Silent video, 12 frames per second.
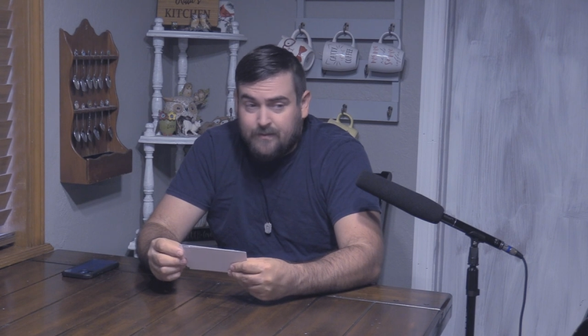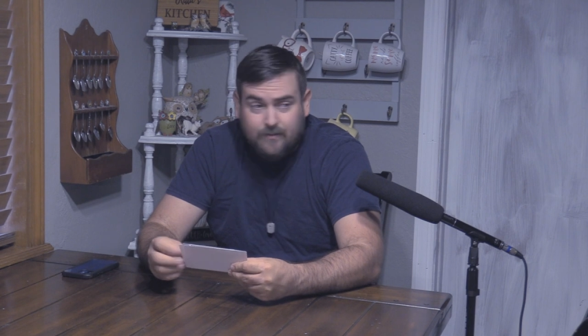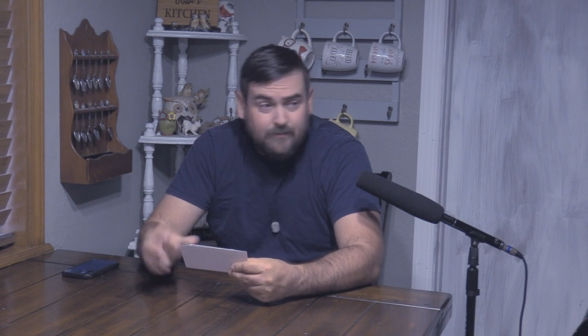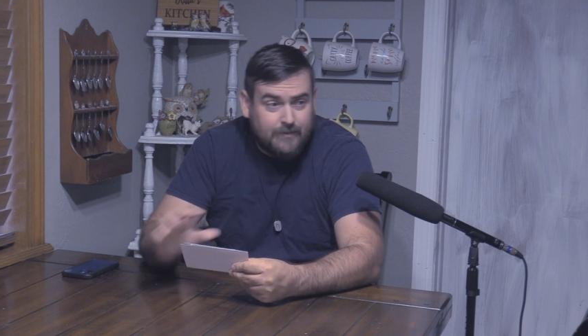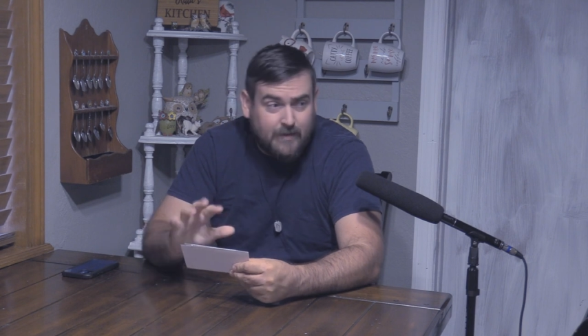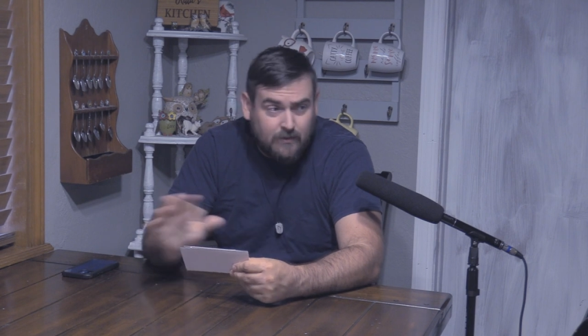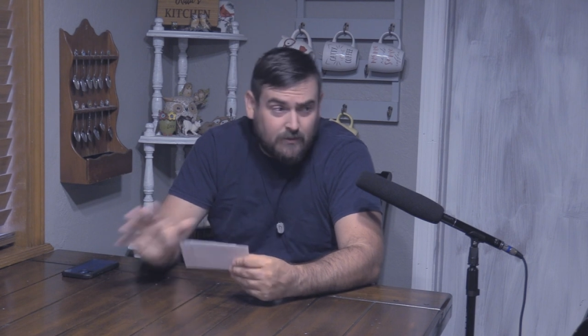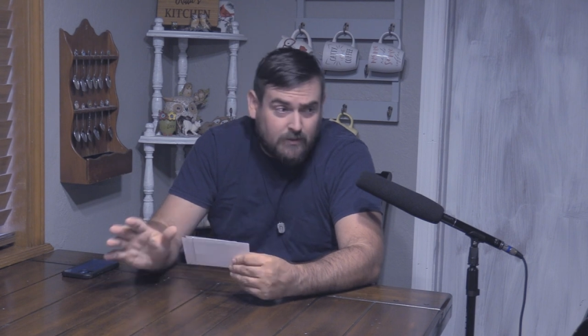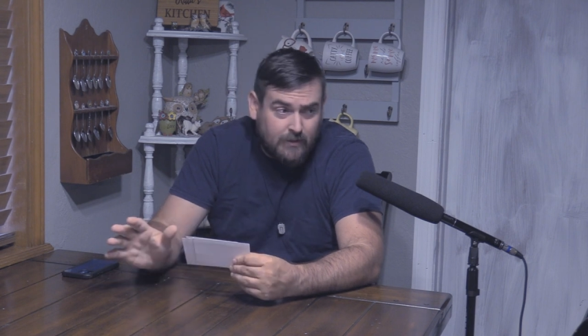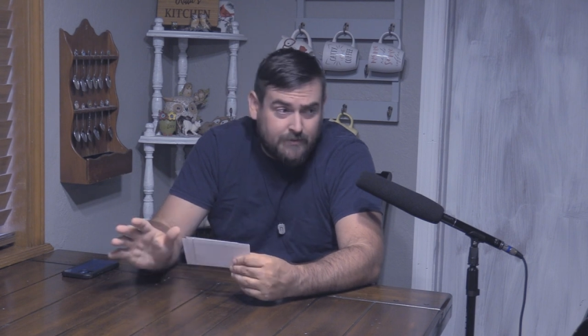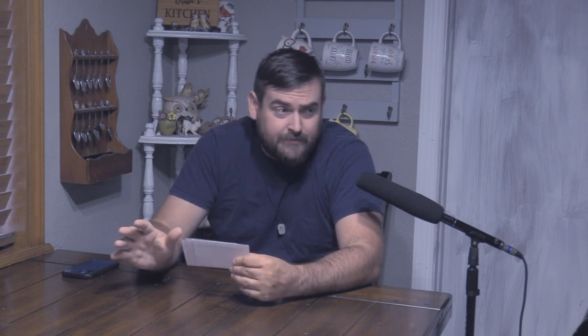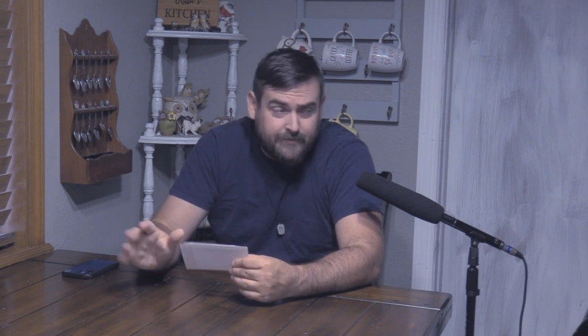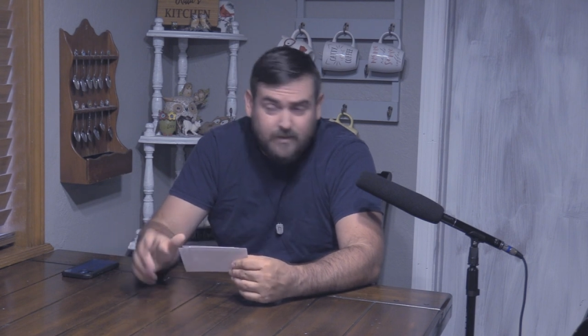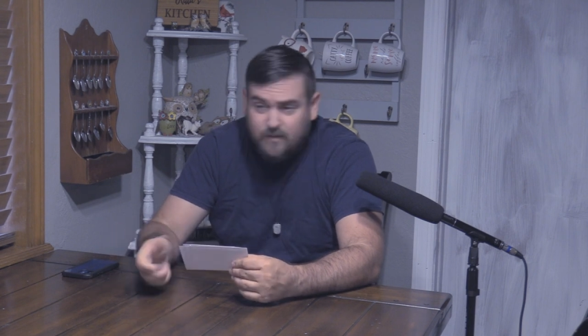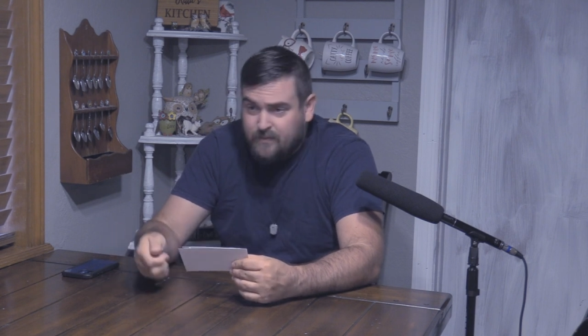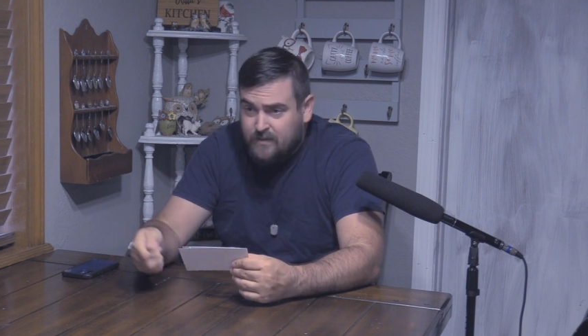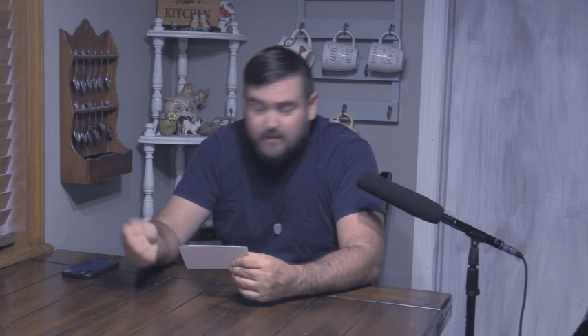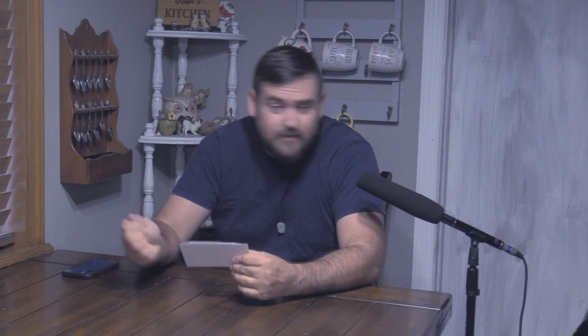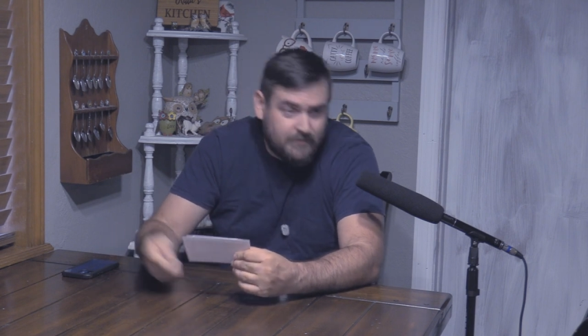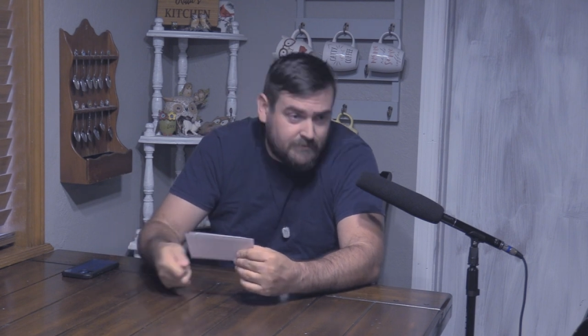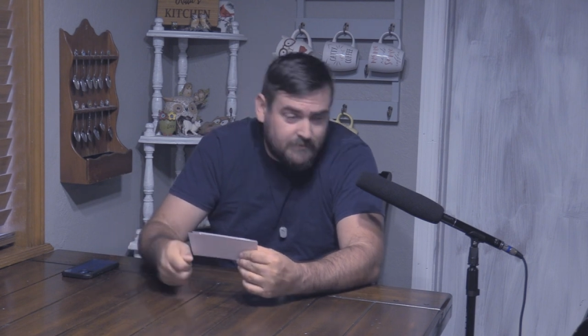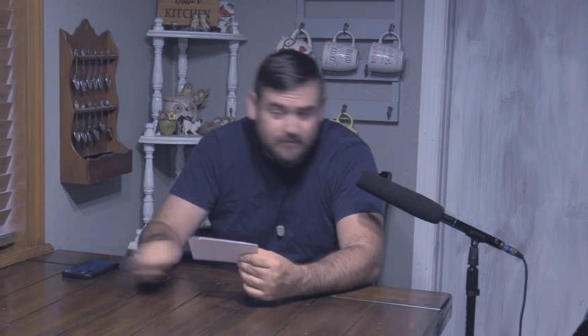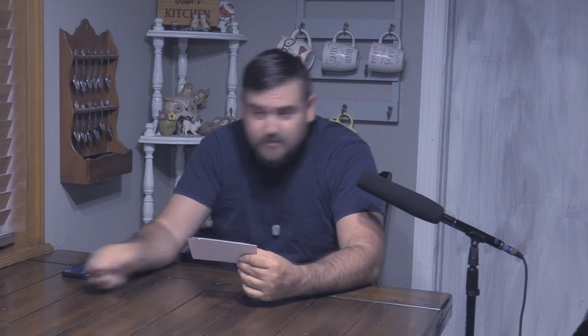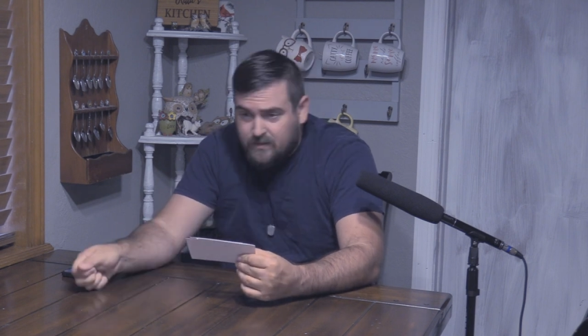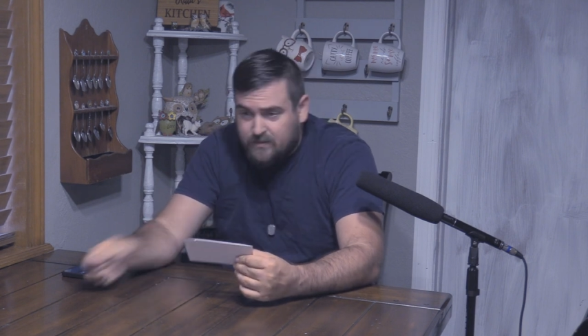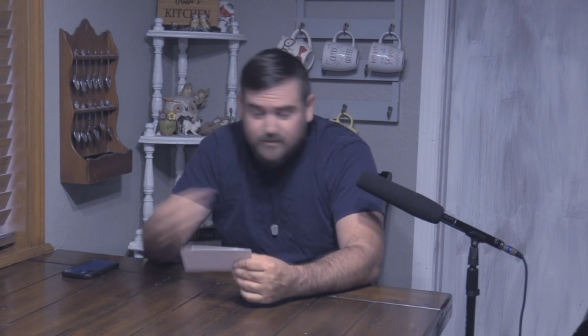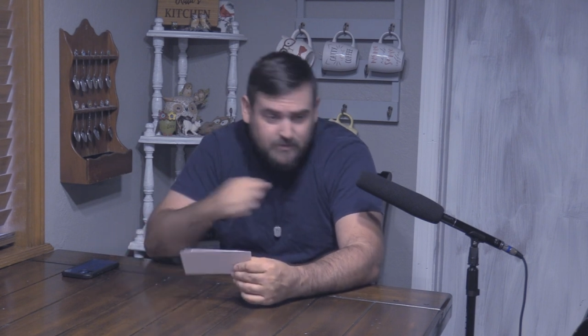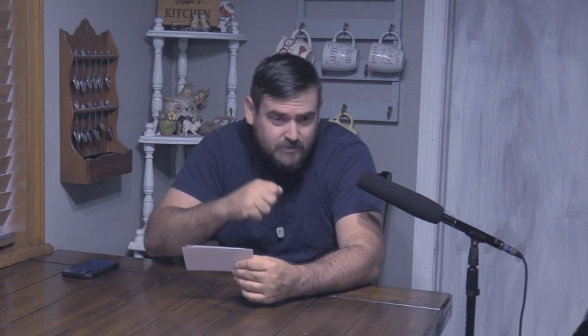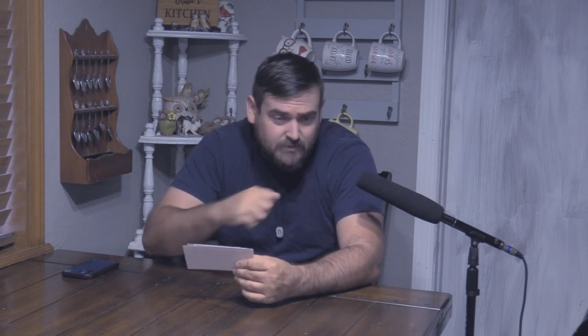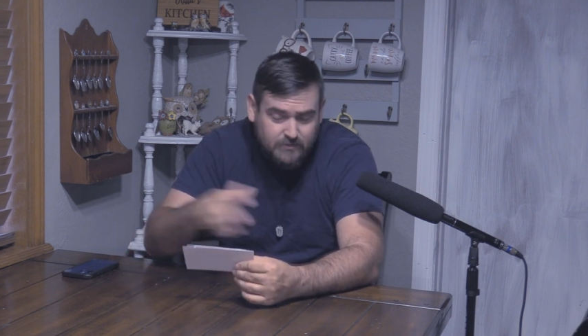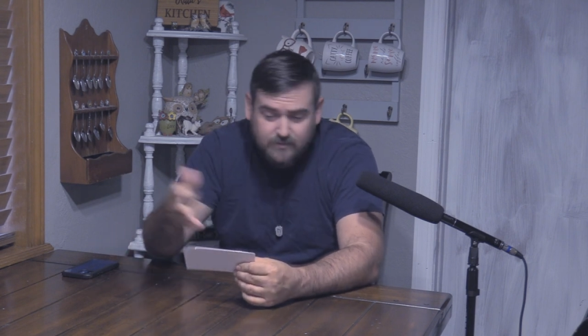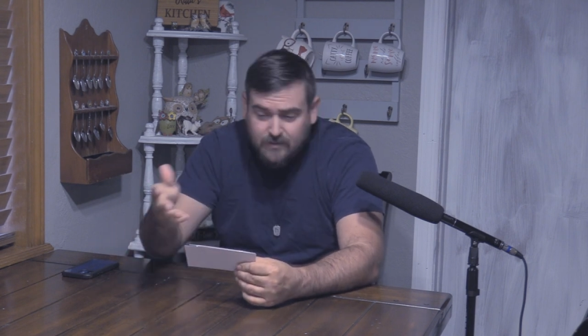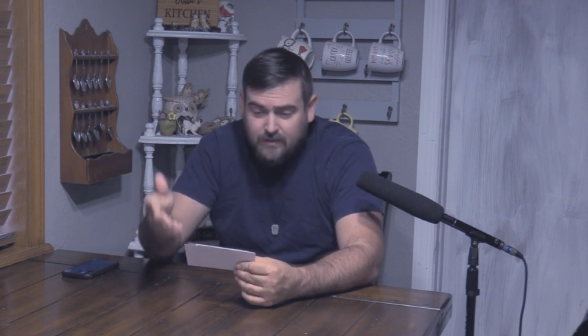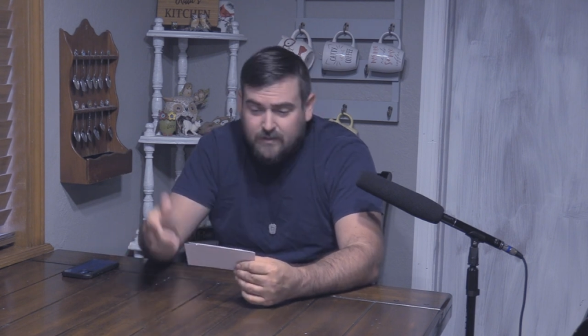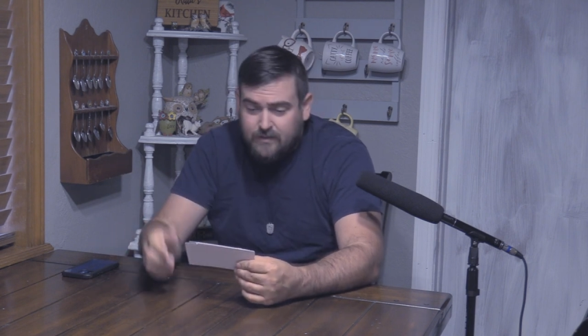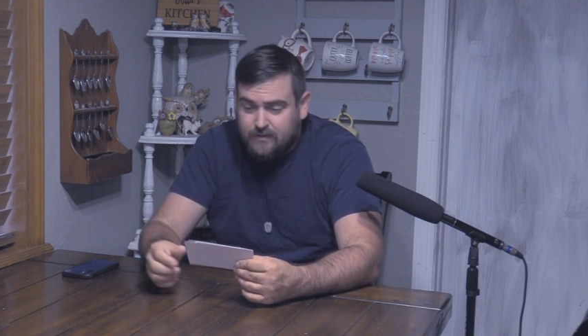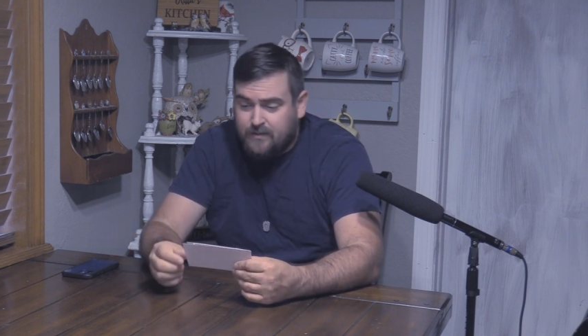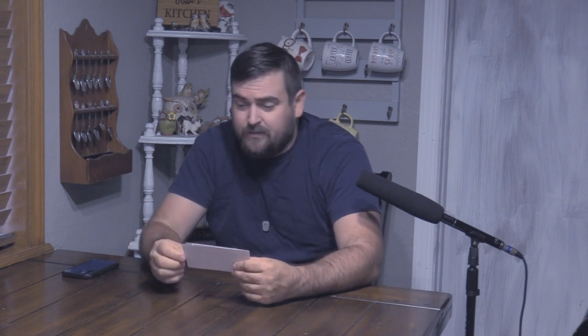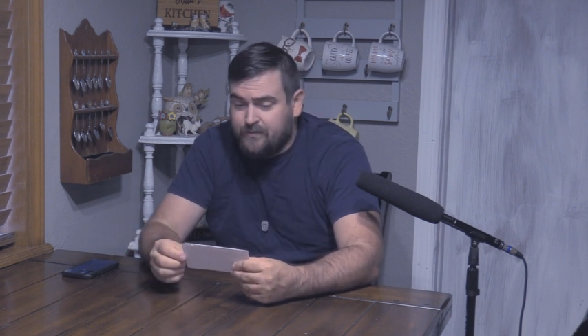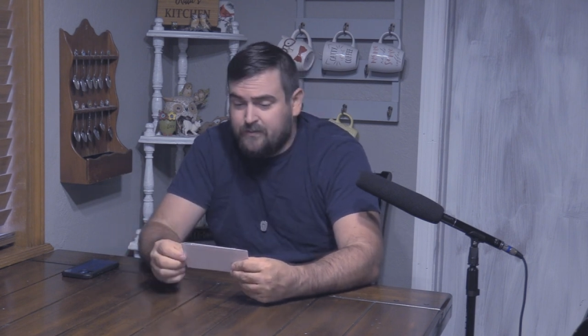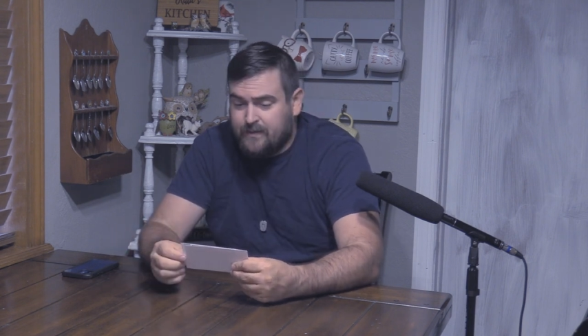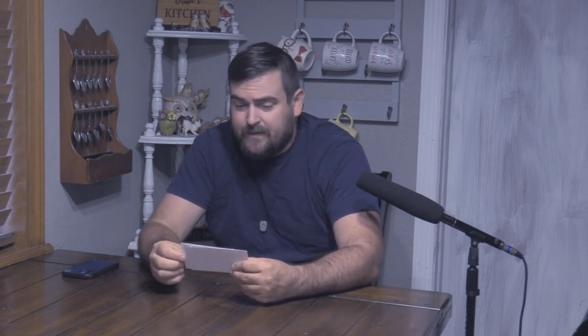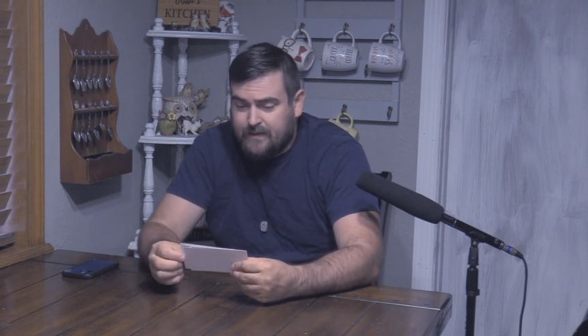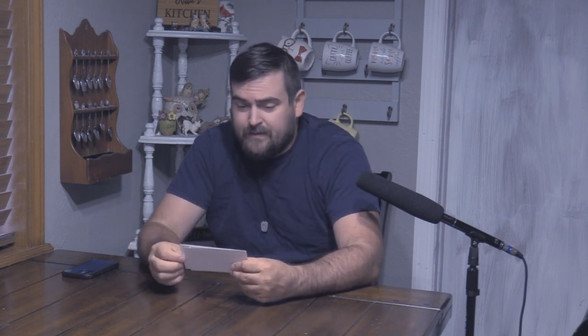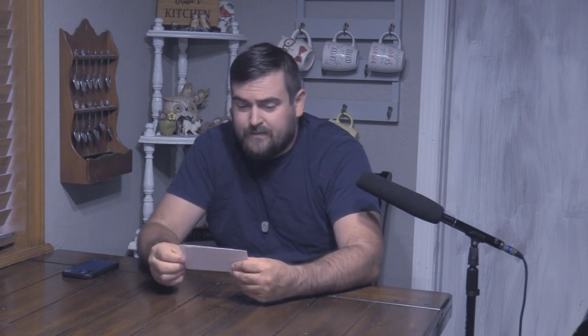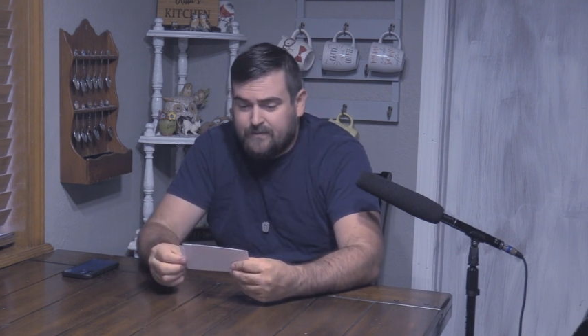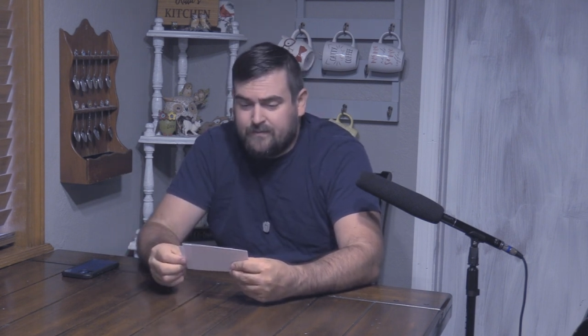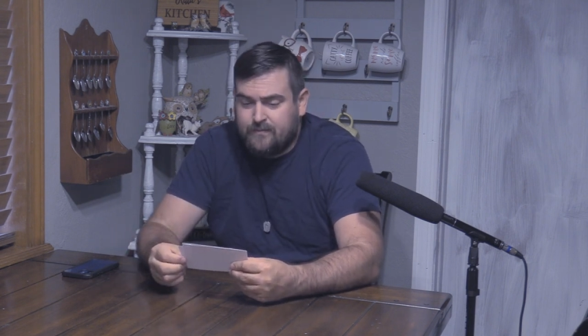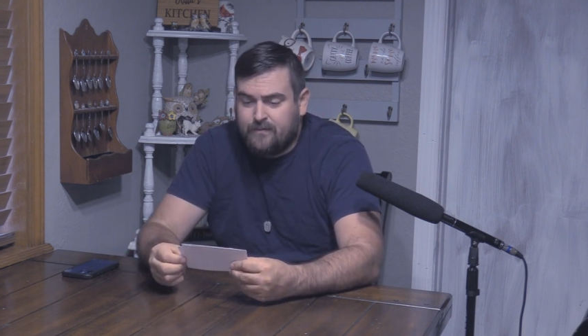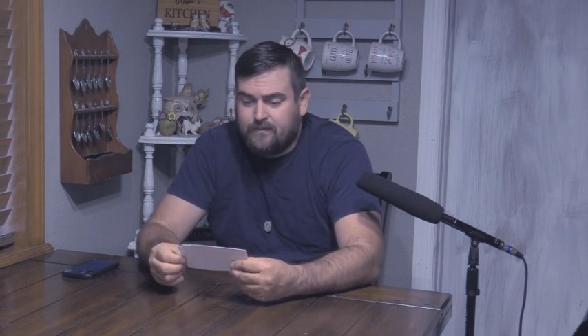you know the killer clowns will come in and slush up and kill you, I guess.